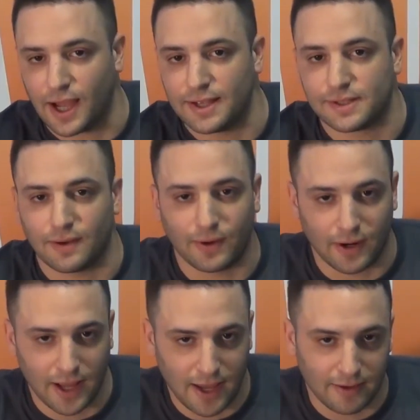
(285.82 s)
guys that were
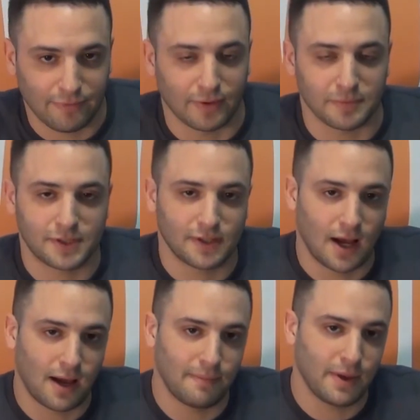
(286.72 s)
on hand from
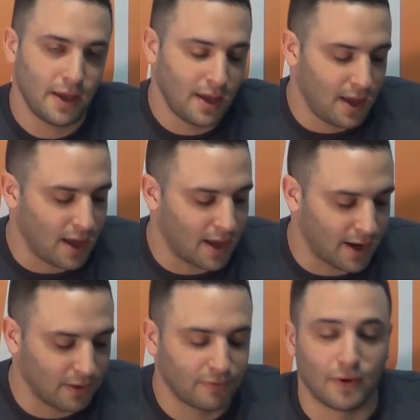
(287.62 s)
Snom, and
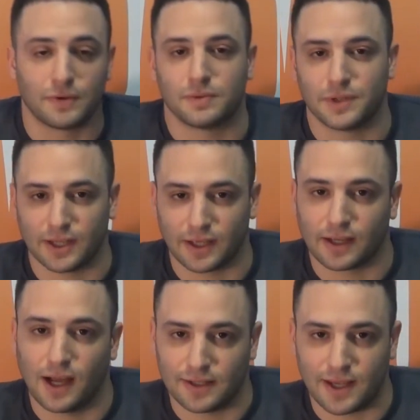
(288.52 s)
I look forward to being in
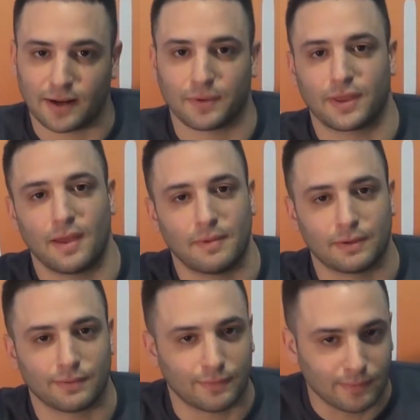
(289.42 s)
contact with them
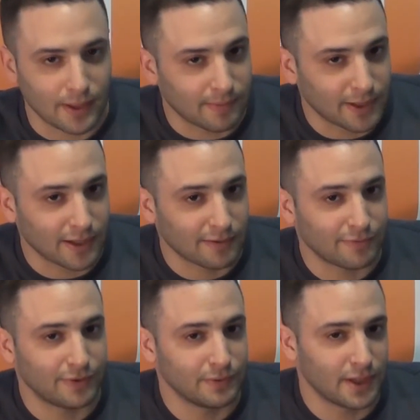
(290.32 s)
and maybe getting a
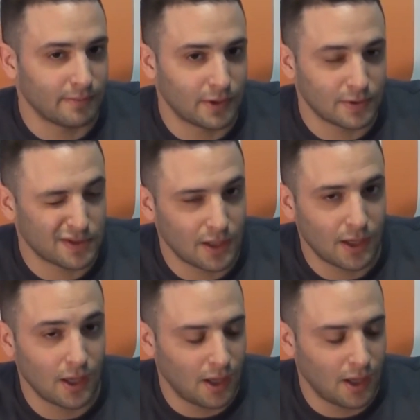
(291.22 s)
few demos.